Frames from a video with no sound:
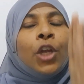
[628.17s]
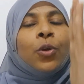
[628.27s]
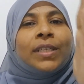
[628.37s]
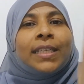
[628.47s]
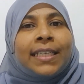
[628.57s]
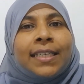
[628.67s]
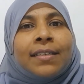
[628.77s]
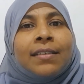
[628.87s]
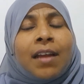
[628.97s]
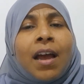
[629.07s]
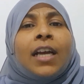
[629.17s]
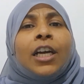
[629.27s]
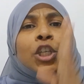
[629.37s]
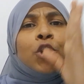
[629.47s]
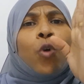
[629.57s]
You set a
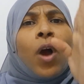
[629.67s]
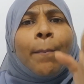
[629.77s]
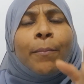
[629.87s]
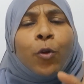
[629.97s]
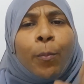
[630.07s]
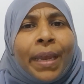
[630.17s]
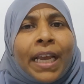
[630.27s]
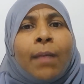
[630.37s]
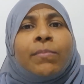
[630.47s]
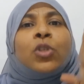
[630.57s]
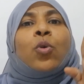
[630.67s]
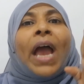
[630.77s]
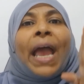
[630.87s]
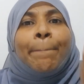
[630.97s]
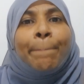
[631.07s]
target. You, are, you become
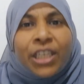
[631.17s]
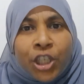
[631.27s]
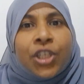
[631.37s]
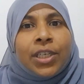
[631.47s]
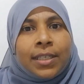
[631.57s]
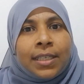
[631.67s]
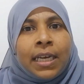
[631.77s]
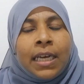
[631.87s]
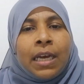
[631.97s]
so ambitious